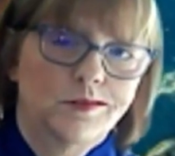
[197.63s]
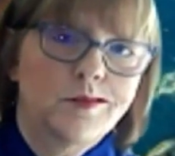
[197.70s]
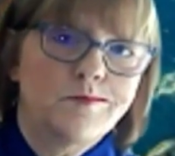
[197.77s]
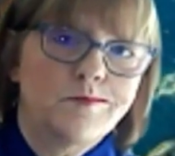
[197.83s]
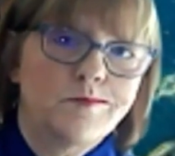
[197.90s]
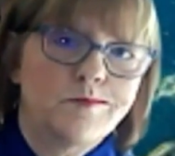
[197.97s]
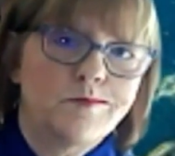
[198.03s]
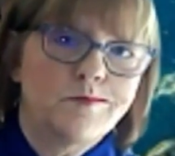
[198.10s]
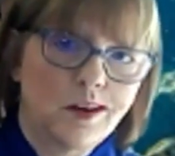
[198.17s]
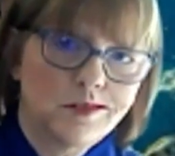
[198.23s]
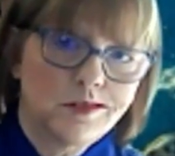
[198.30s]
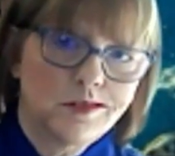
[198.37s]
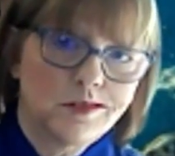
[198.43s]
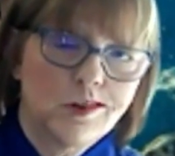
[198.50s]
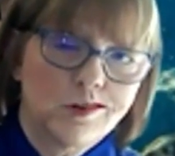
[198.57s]
to be
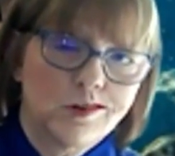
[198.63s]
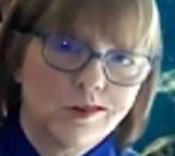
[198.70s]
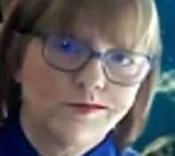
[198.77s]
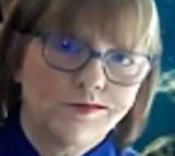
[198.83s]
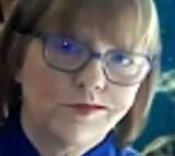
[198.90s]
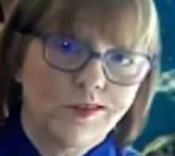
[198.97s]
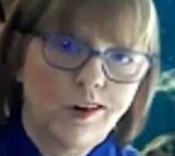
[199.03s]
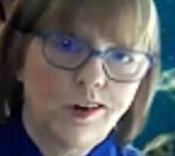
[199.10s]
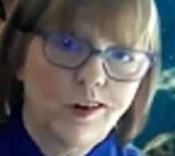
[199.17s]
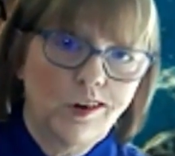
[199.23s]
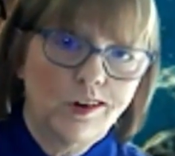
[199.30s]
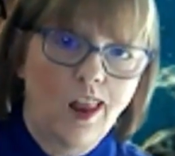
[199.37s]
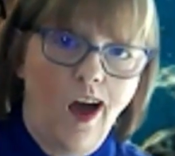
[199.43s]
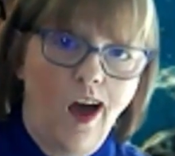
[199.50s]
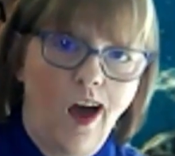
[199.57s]
unsocial for
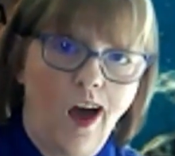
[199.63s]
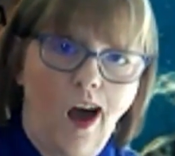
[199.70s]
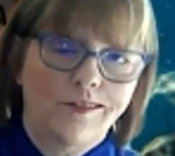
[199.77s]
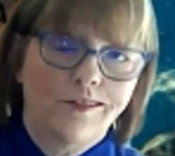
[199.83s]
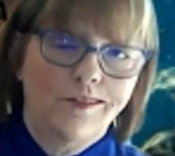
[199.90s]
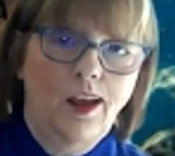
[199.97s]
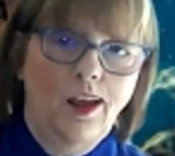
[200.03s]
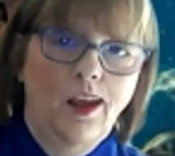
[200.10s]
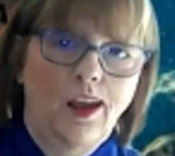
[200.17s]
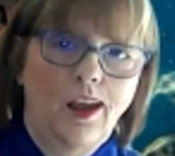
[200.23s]
your life.